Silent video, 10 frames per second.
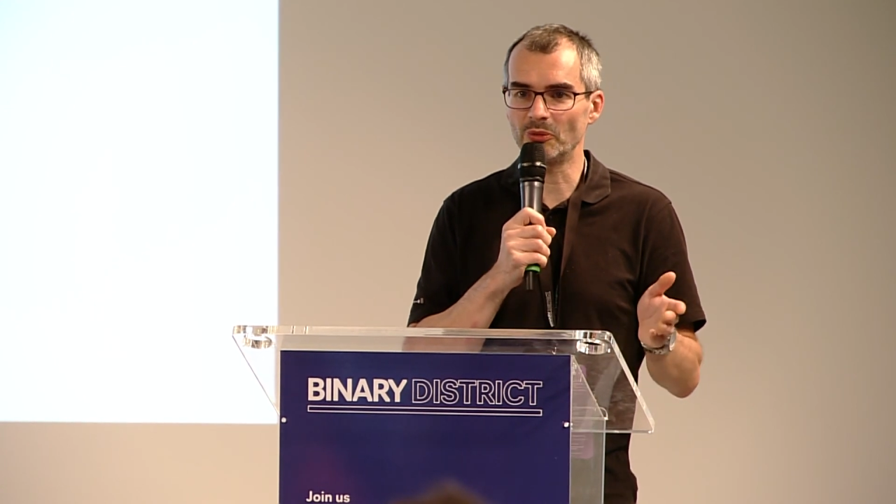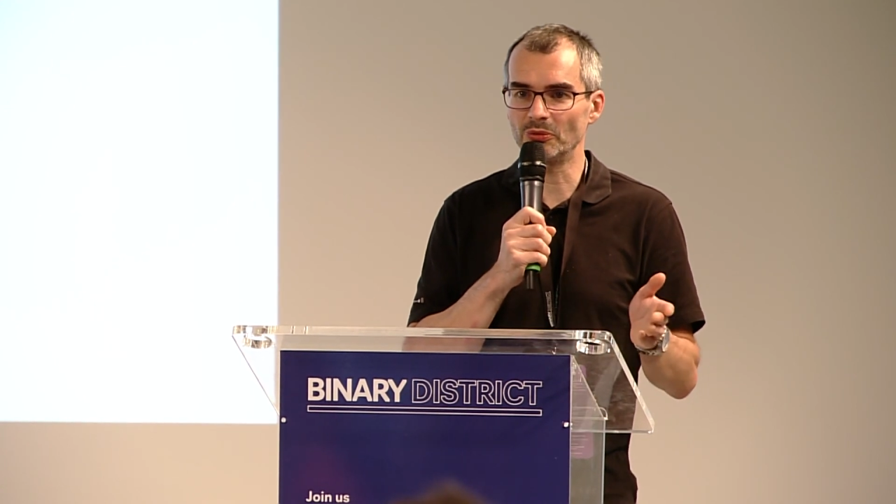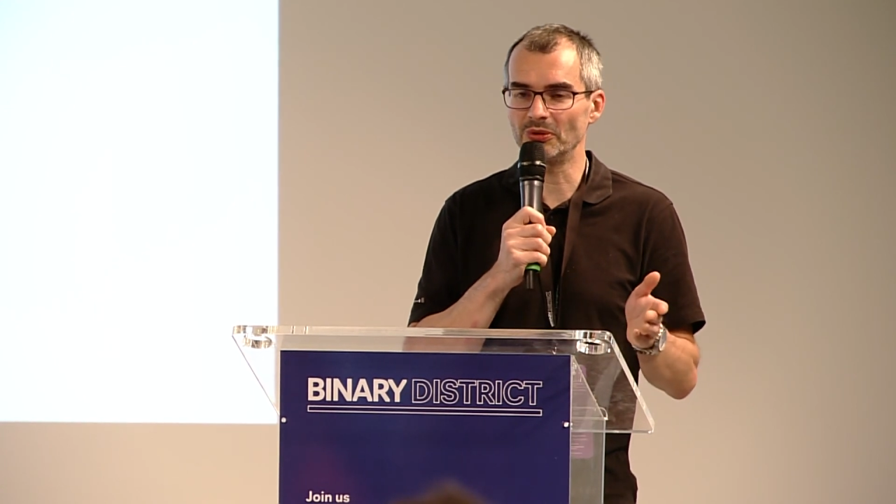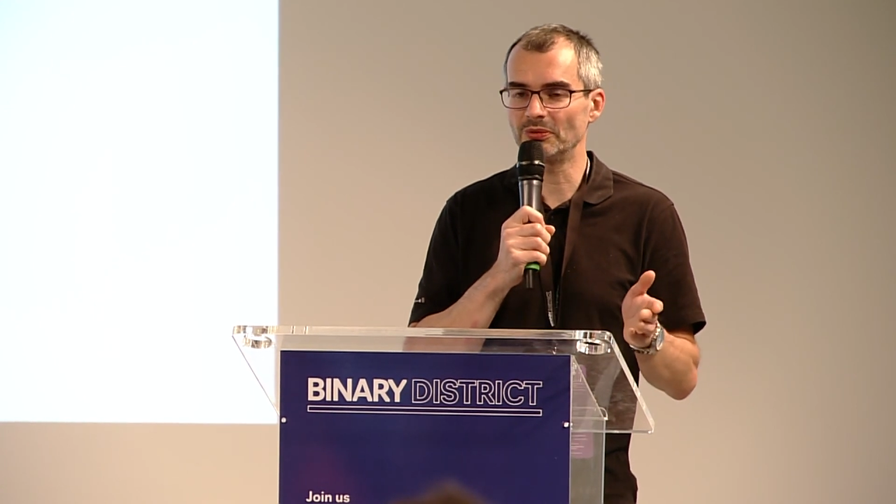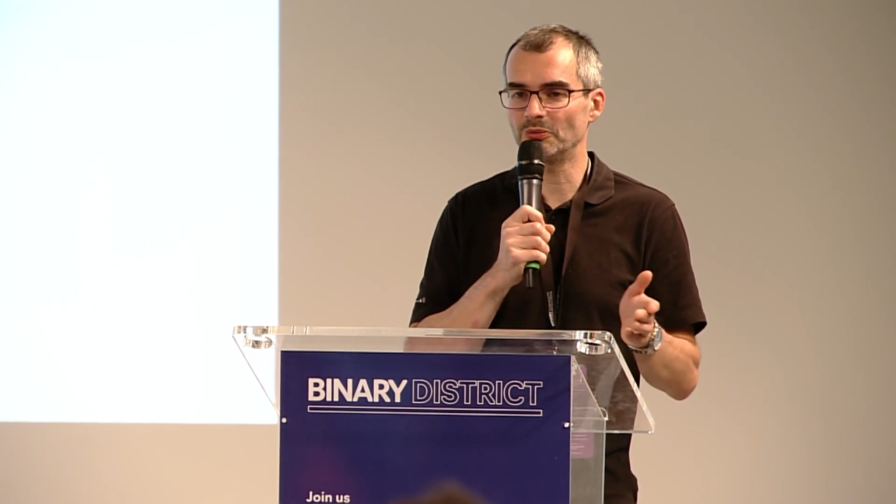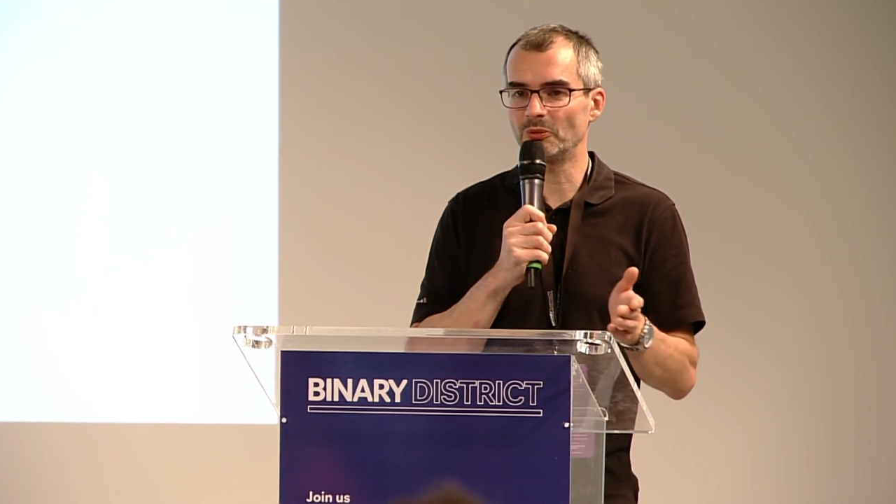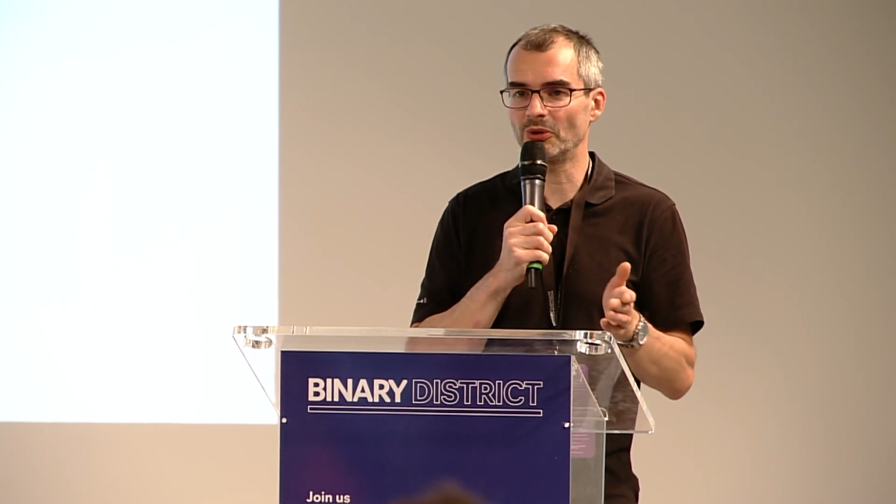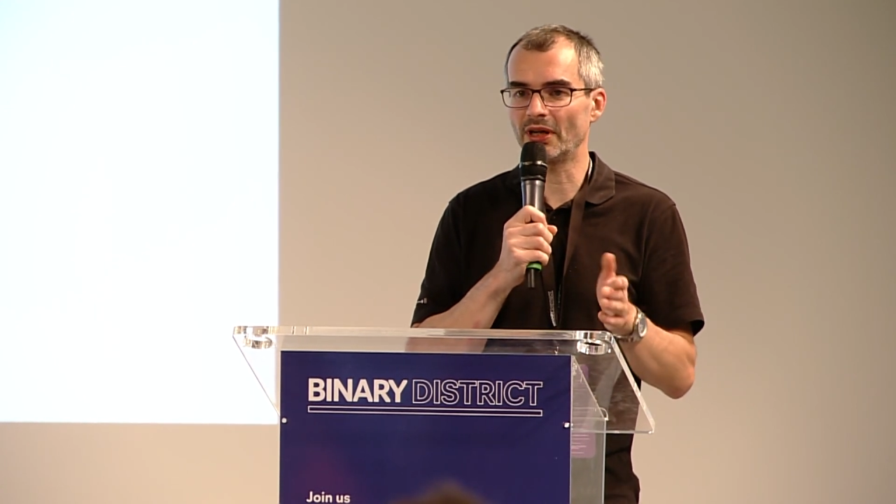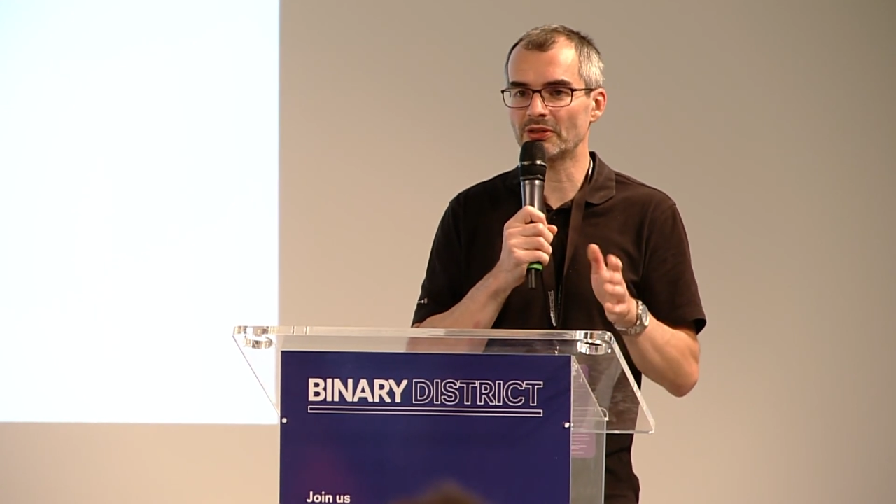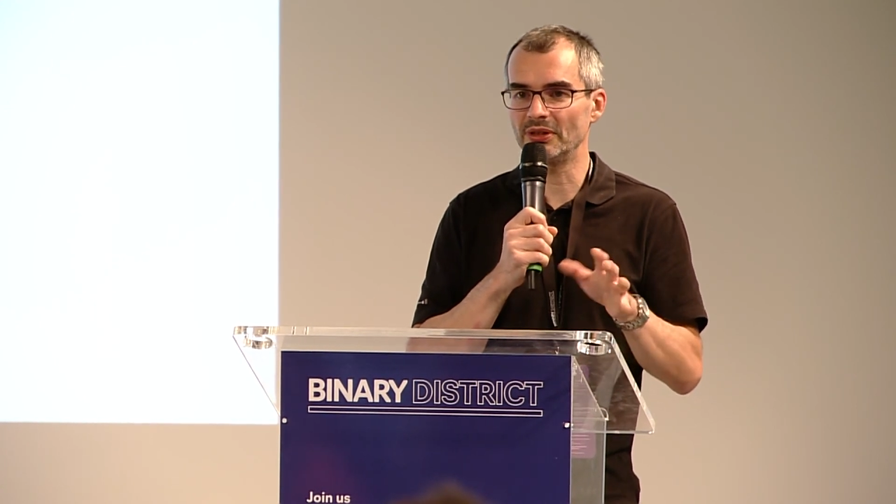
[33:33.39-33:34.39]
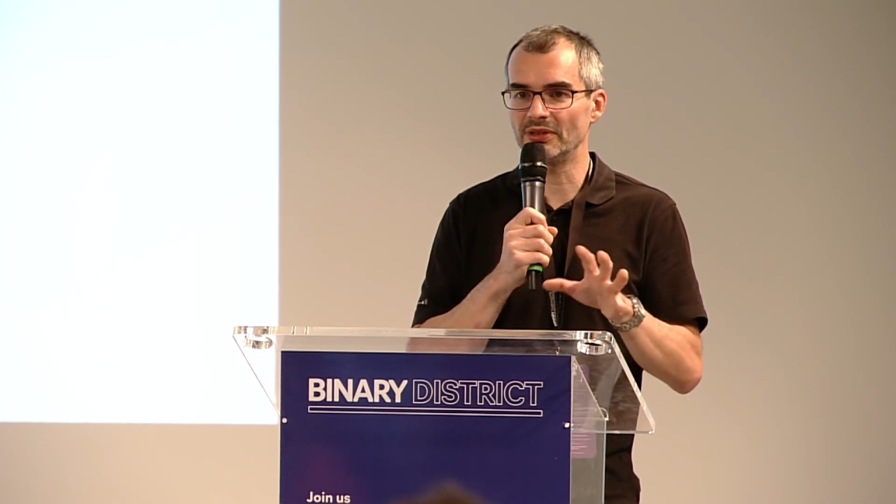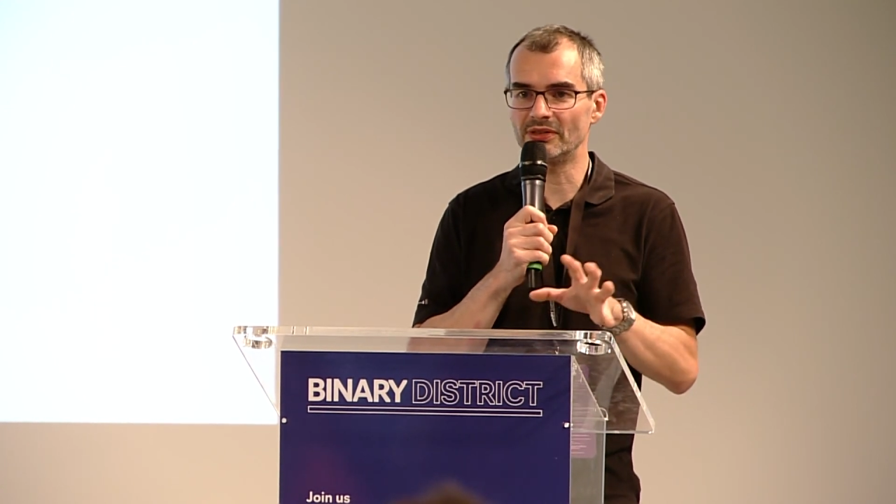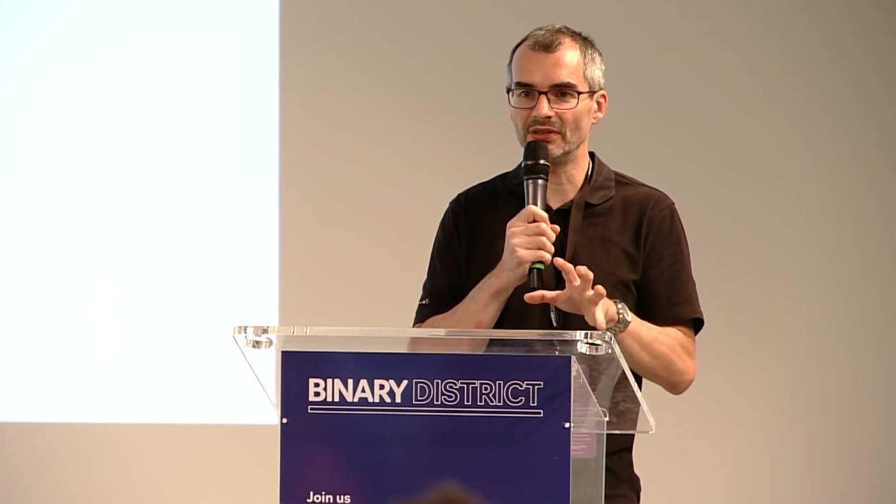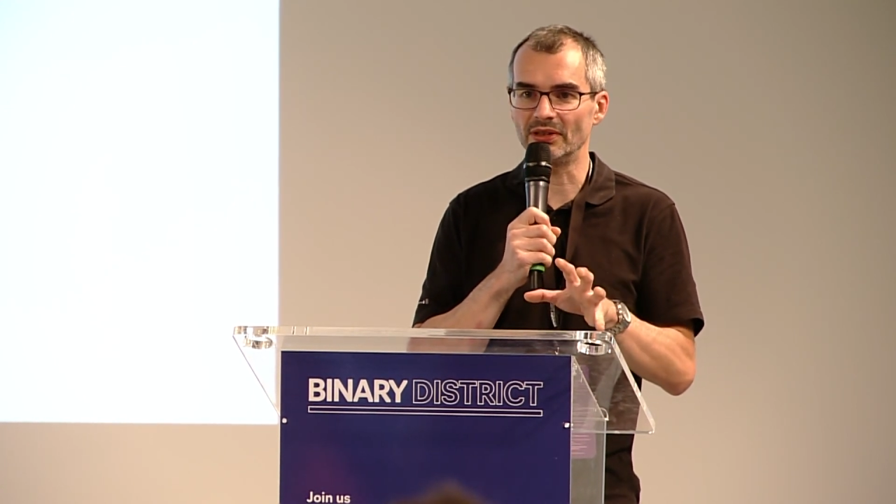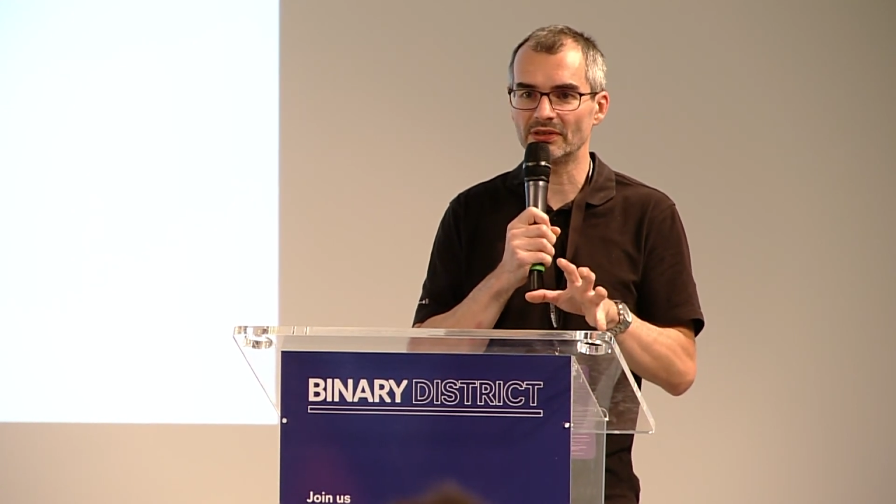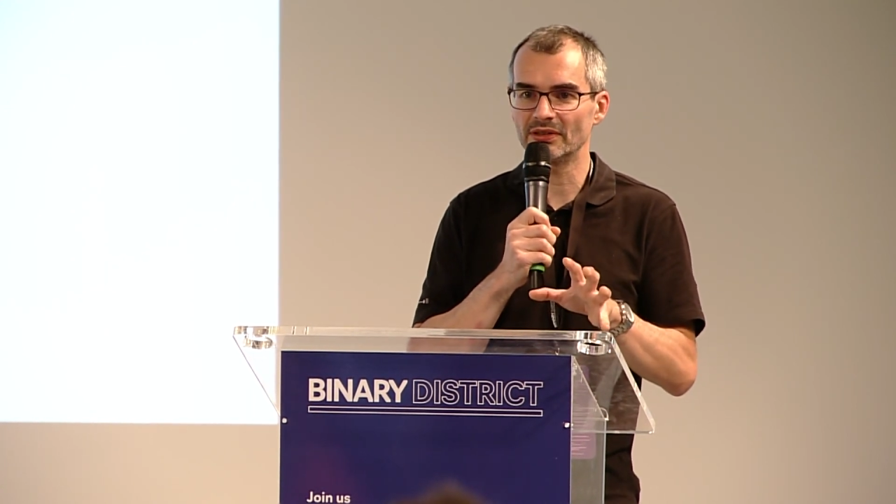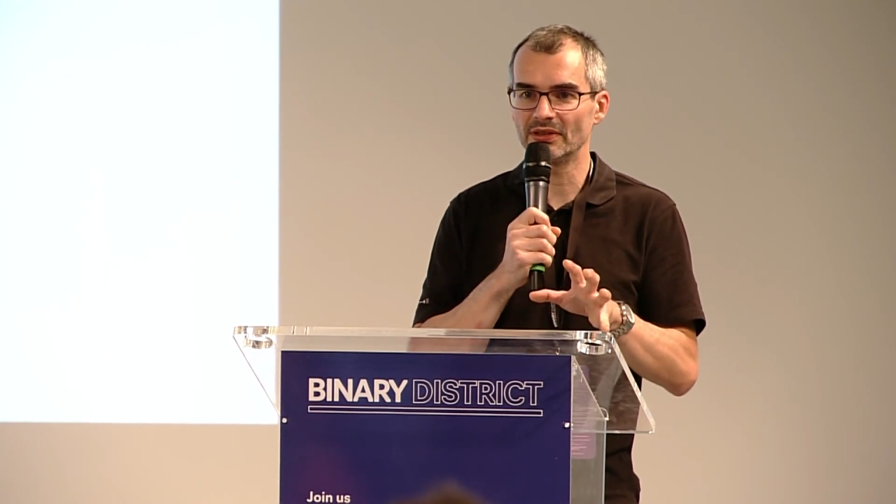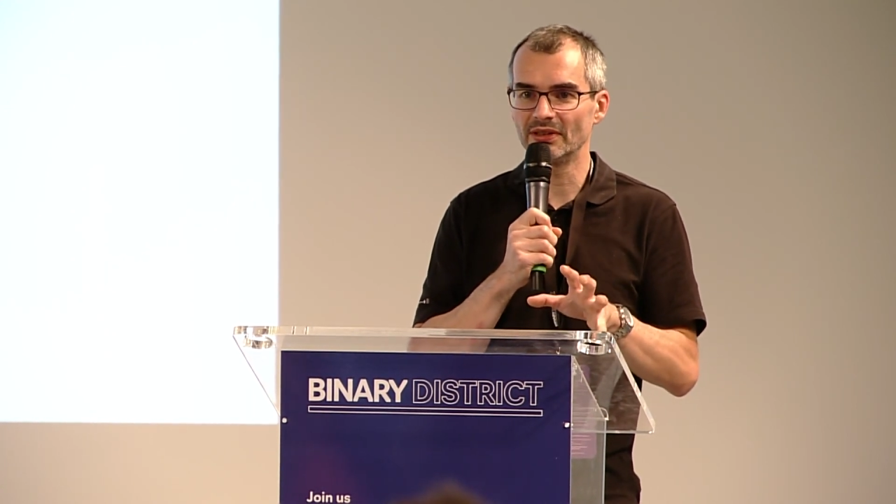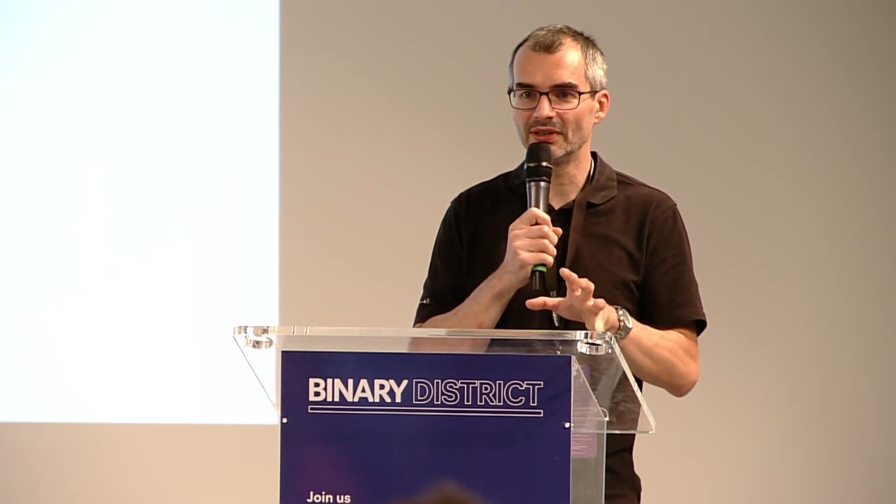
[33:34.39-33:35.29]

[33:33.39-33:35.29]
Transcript: people actually see it.